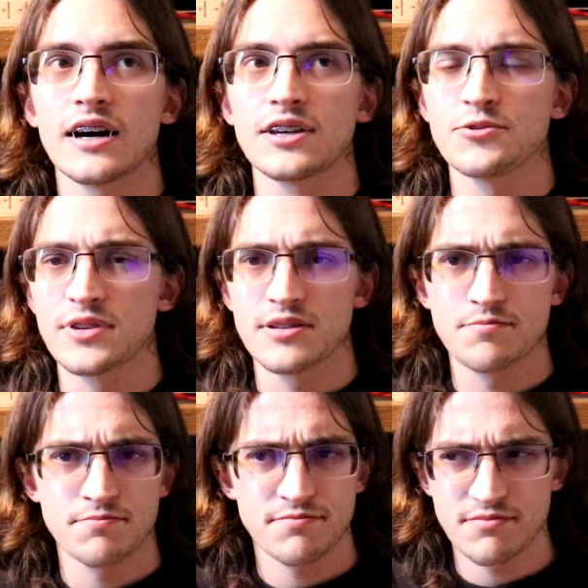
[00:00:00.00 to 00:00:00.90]
you
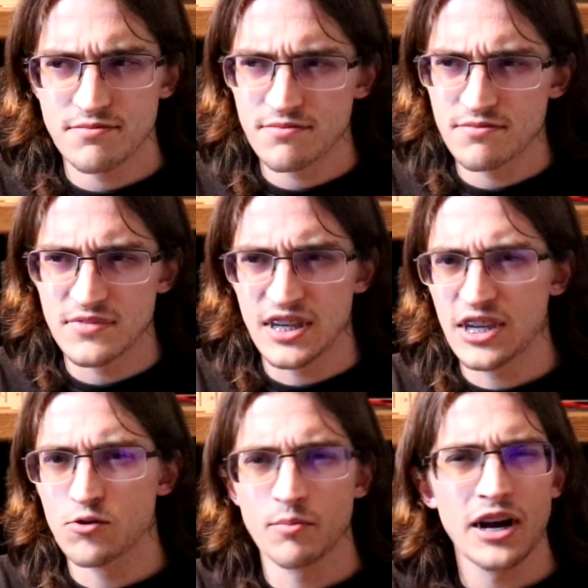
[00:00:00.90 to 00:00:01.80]
can
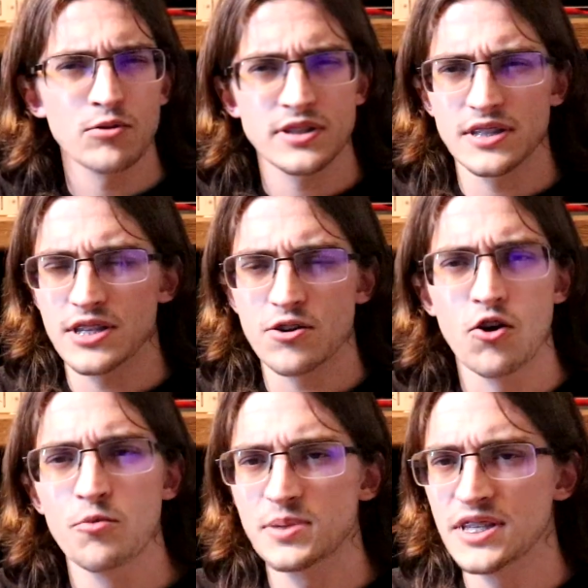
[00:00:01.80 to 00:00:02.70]
hear about their
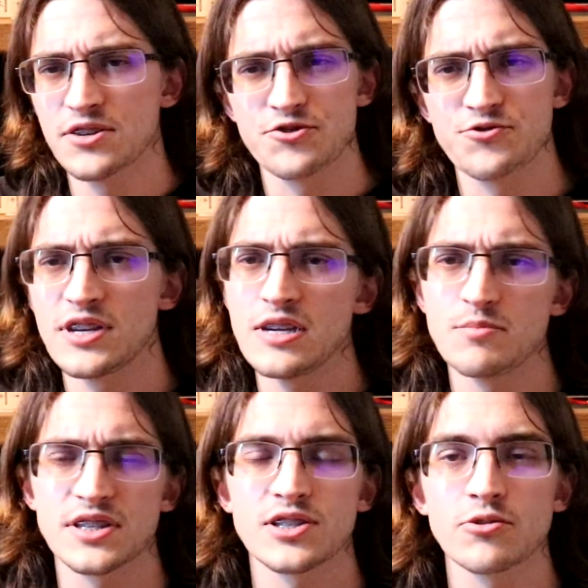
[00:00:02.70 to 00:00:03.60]
hopes and their
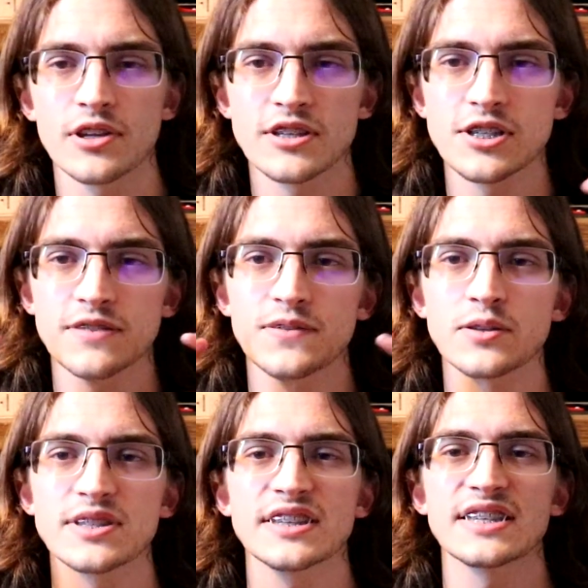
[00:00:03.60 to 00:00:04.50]
dreams, and so it just
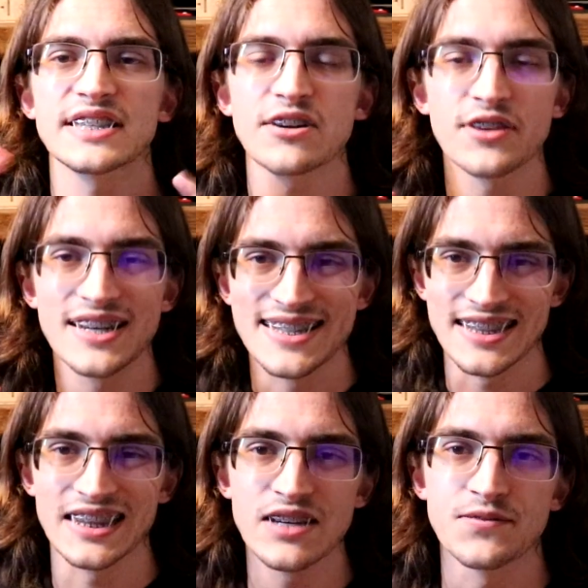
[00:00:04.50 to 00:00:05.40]
feels like this area is
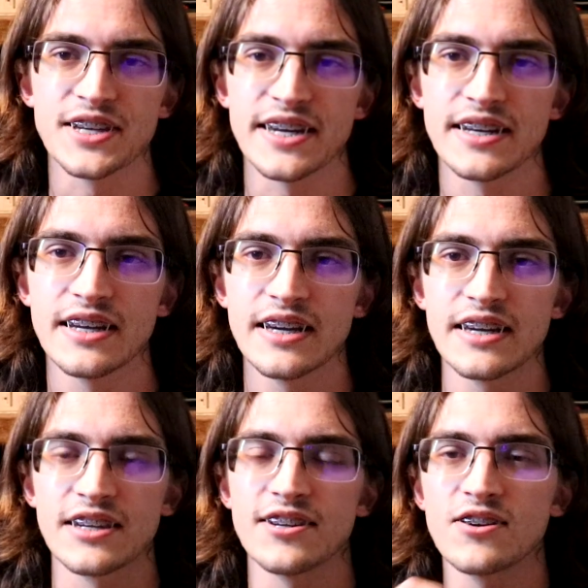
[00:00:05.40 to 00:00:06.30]
lived in,
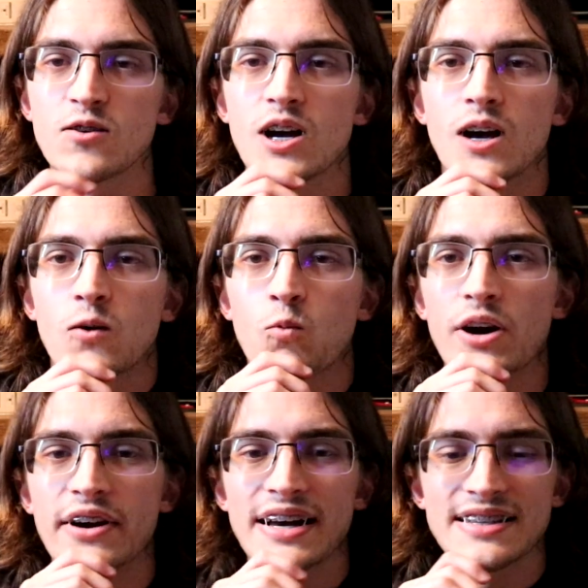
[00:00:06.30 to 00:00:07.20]

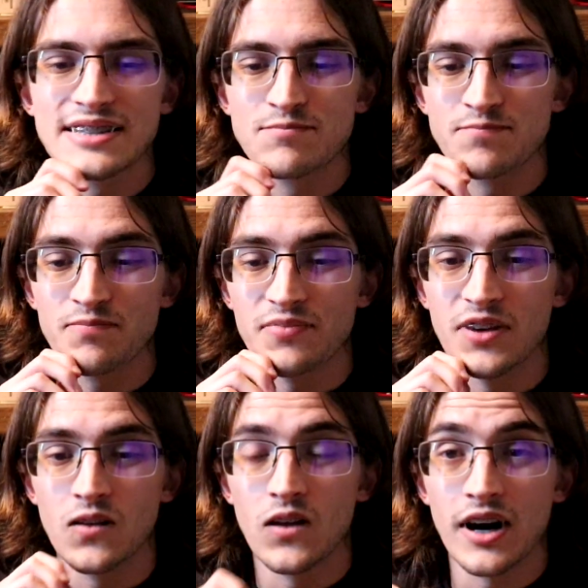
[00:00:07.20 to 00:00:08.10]
Whereas
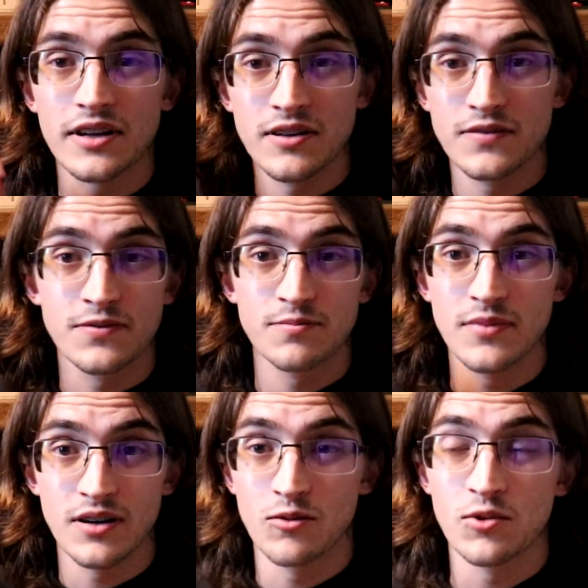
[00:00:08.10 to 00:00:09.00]
a lot of
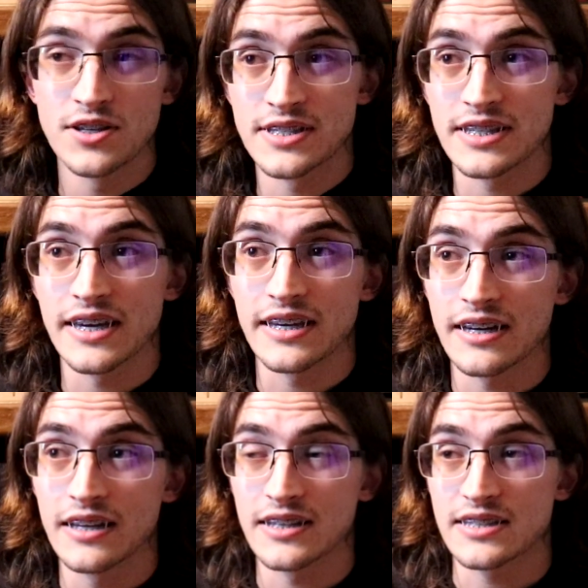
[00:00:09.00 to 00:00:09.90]
ones like,
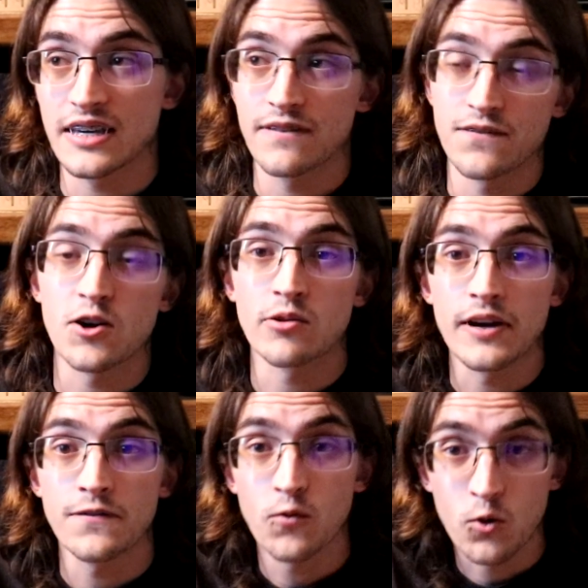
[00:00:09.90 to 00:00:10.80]
let's say, Far Cry
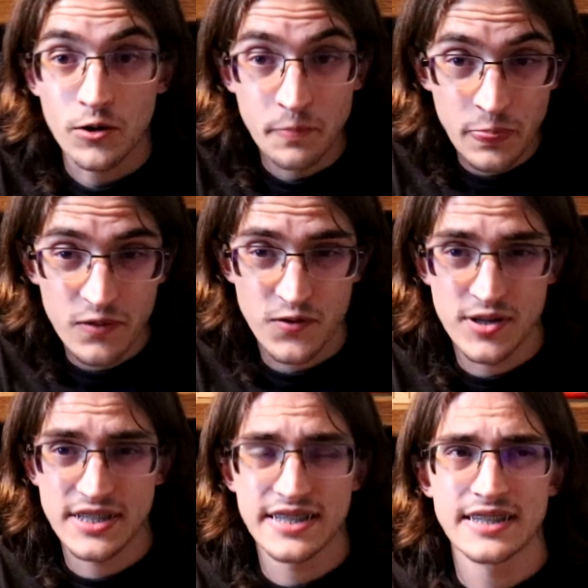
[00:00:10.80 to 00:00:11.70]
4, for
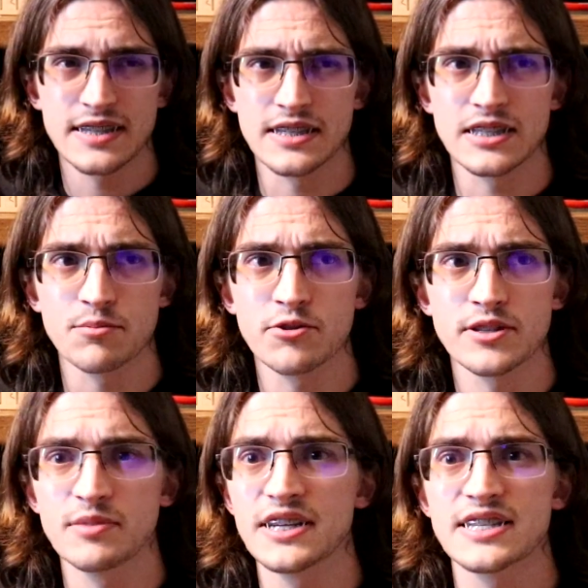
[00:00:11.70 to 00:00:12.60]
instance, this is supposed
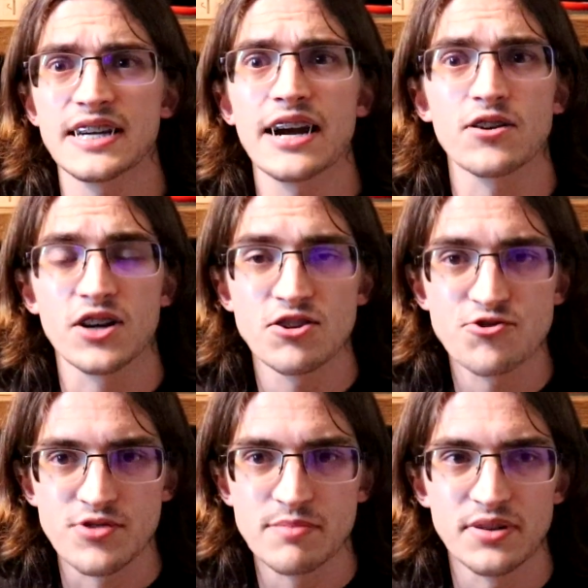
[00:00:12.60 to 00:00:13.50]
to be an entire
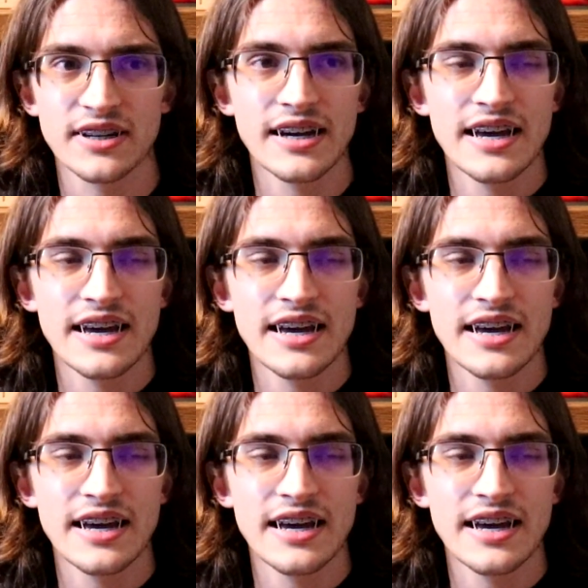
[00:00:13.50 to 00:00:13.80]
country, but